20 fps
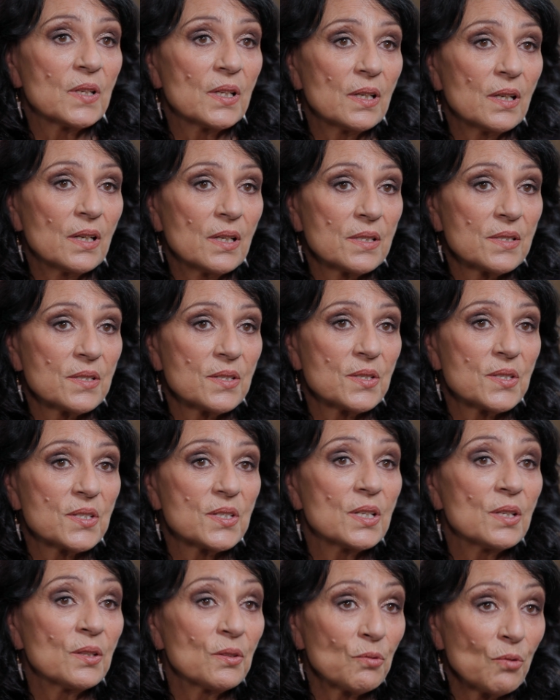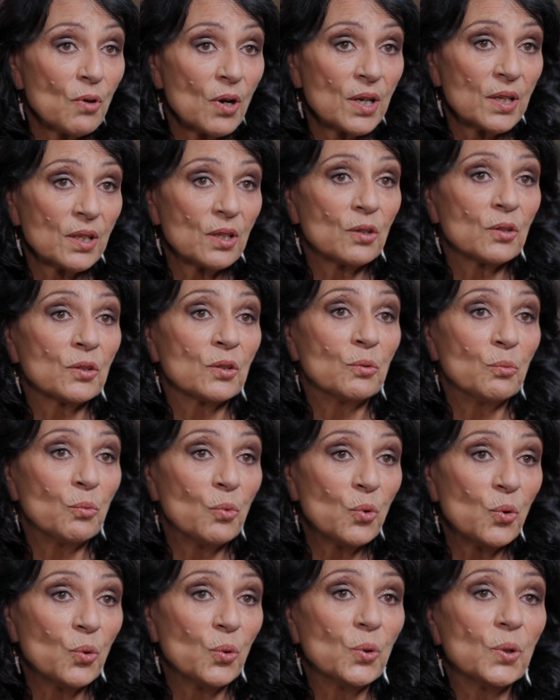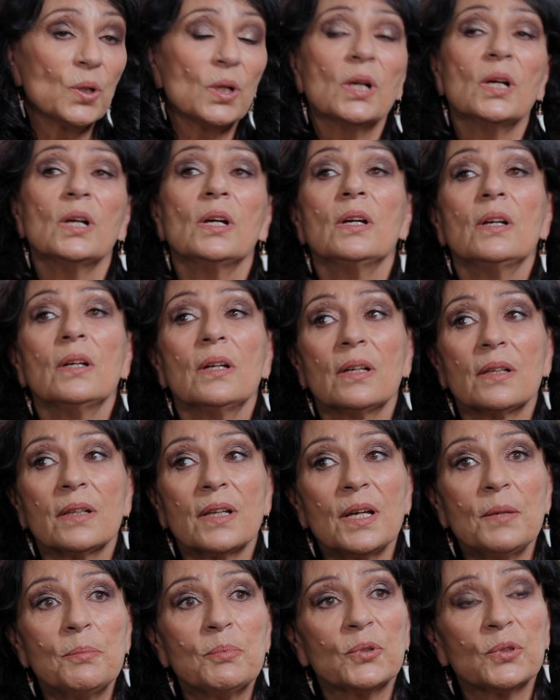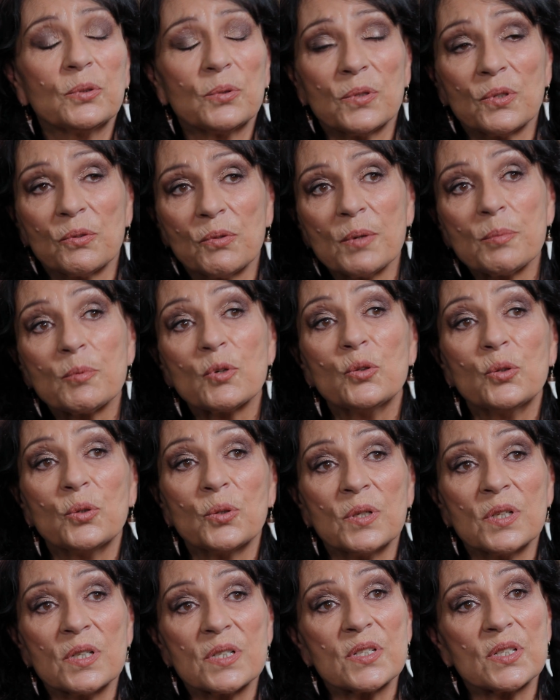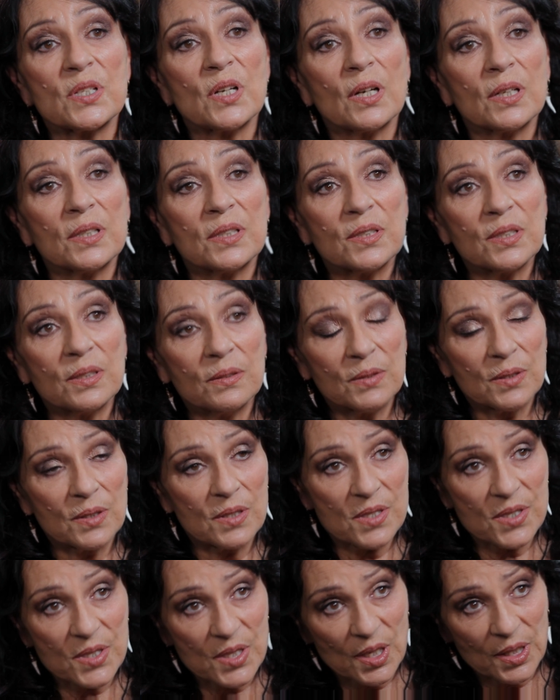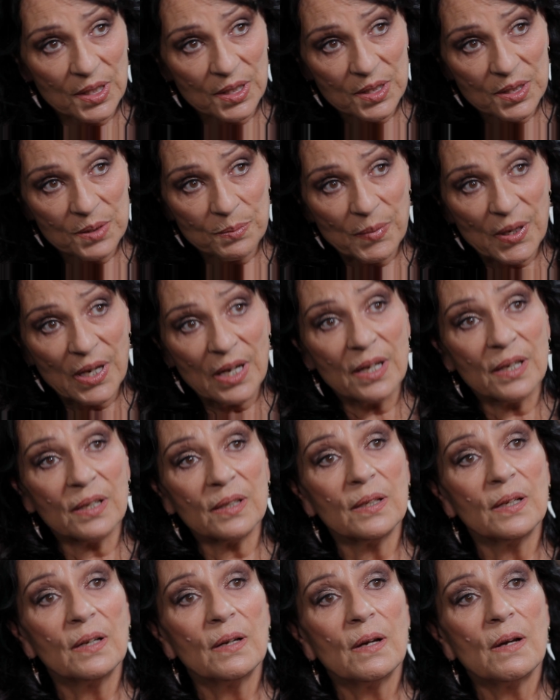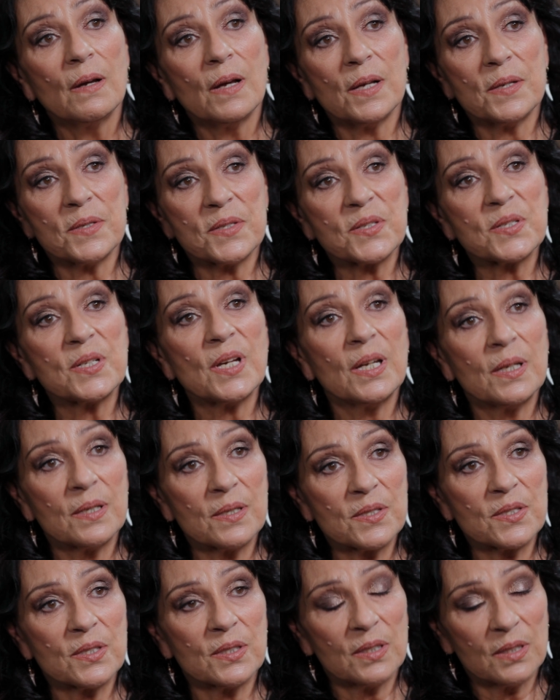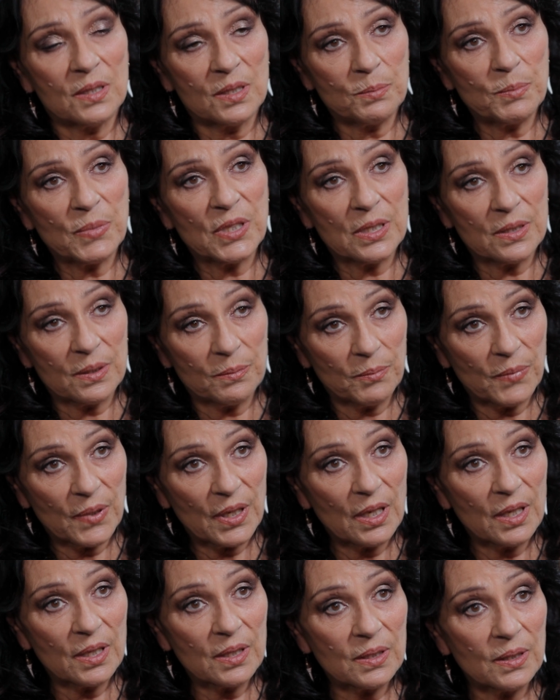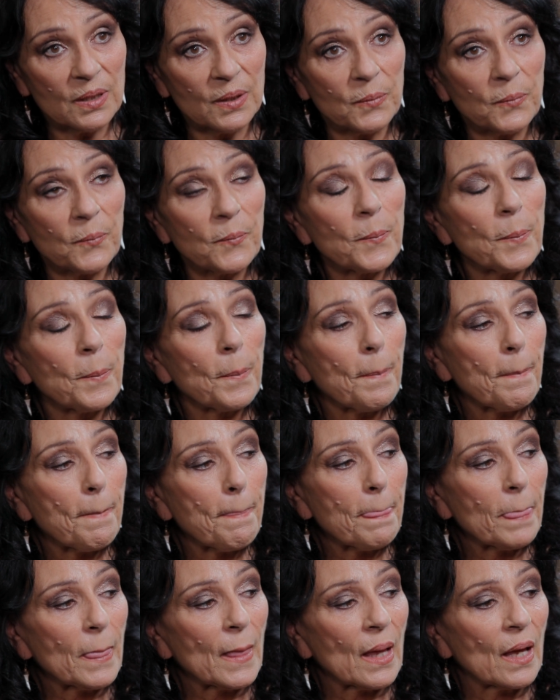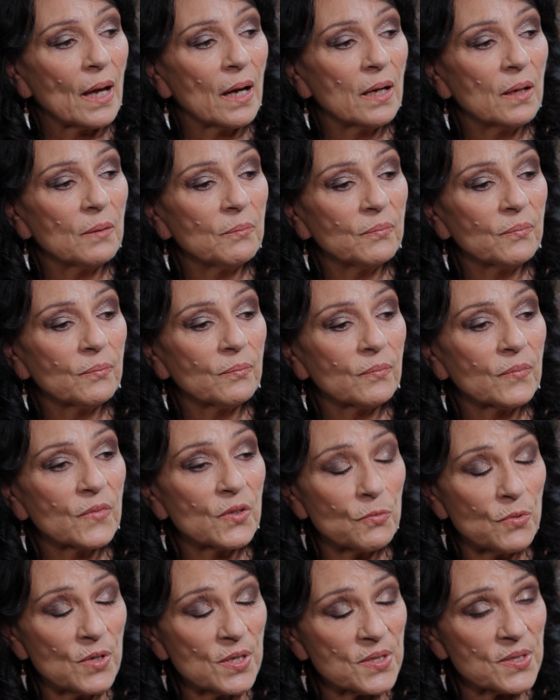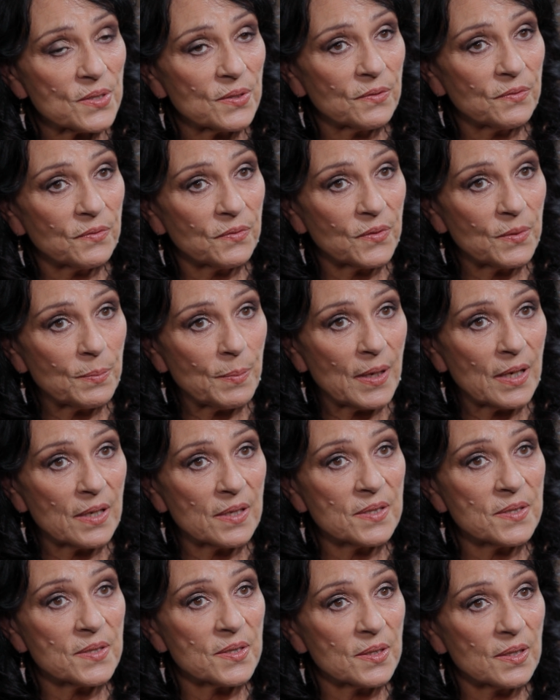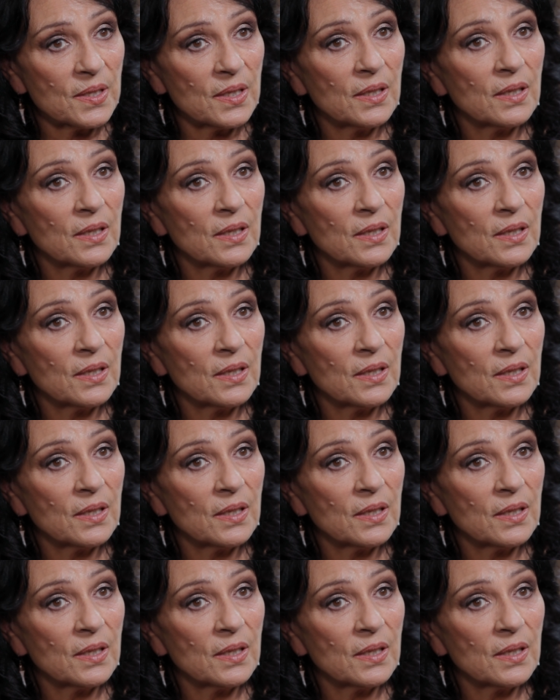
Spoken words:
the Alliance, had seen the writing on the wall, and they pulled the ripcord and decided to bail and stand as an independent party. The rest of the parties in the